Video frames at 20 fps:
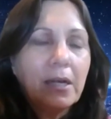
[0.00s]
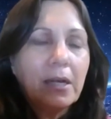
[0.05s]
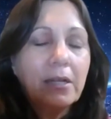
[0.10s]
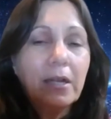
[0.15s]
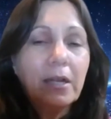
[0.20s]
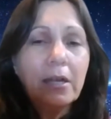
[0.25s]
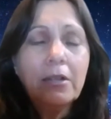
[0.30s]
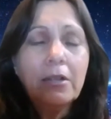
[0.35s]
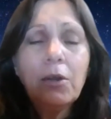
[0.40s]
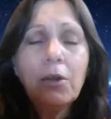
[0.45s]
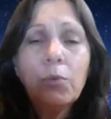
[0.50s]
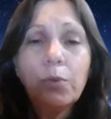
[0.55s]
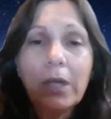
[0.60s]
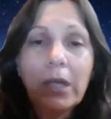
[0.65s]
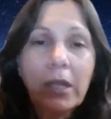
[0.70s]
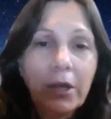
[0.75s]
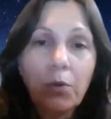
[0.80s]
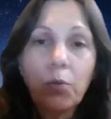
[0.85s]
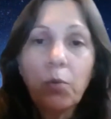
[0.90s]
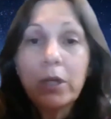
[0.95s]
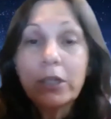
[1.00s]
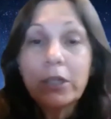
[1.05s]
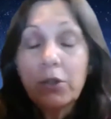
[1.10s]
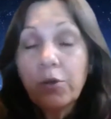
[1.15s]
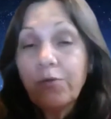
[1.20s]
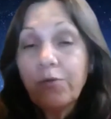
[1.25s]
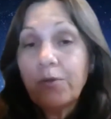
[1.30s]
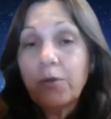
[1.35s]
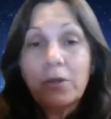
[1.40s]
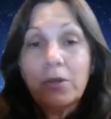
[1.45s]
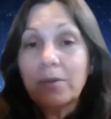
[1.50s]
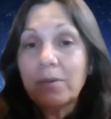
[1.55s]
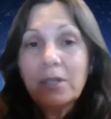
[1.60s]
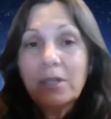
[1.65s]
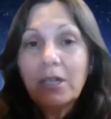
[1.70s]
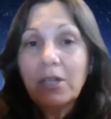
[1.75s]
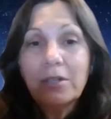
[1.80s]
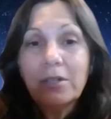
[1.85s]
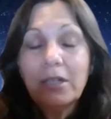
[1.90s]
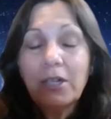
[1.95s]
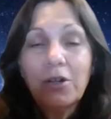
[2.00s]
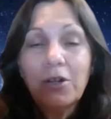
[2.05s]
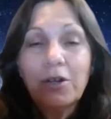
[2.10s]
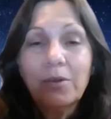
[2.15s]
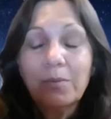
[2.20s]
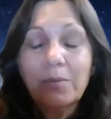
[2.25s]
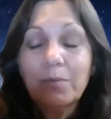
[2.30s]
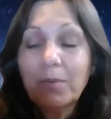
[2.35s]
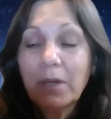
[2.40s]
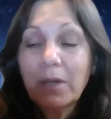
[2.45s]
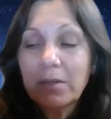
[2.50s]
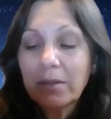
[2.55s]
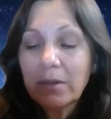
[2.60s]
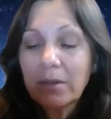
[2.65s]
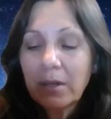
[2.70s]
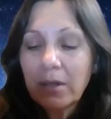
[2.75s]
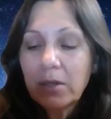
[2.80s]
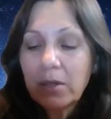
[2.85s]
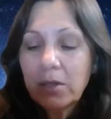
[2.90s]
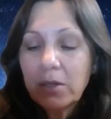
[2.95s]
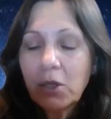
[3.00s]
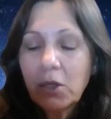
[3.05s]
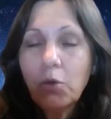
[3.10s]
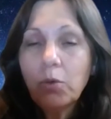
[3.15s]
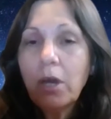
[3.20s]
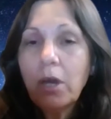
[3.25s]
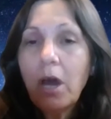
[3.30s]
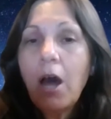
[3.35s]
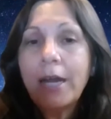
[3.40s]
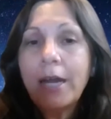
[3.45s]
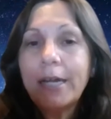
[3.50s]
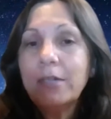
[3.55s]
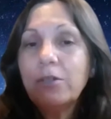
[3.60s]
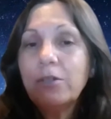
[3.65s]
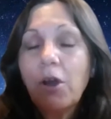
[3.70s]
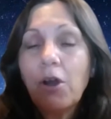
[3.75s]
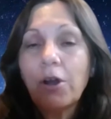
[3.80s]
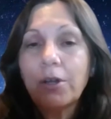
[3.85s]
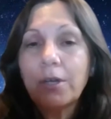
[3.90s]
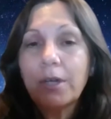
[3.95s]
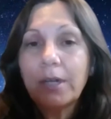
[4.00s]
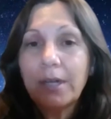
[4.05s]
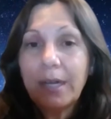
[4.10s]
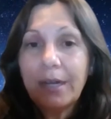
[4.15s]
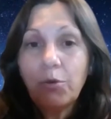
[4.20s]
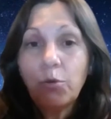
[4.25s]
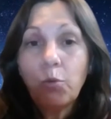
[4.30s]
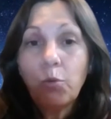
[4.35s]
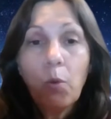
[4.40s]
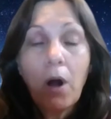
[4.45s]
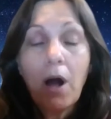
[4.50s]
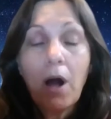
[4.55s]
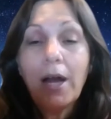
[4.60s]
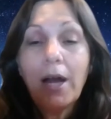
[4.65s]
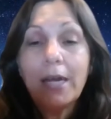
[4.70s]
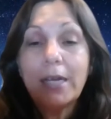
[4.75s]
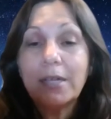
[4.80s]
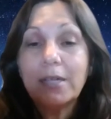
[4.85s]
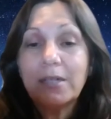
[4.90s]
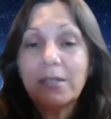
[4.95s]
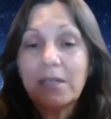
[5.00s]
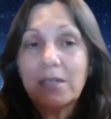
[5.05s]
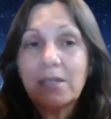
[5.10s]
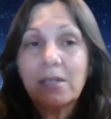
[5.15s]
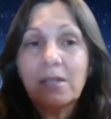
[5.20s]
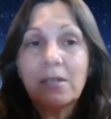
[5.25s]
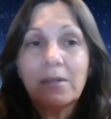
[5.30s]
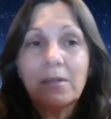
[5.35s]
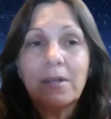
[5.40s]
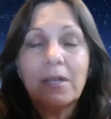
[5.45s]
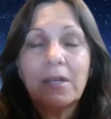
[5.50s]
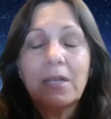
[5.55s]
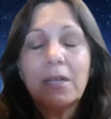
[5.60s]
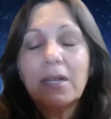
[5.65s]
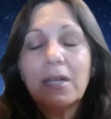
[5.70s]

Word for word: And they're really wonderful. They're, they're so kind-hearted and wise.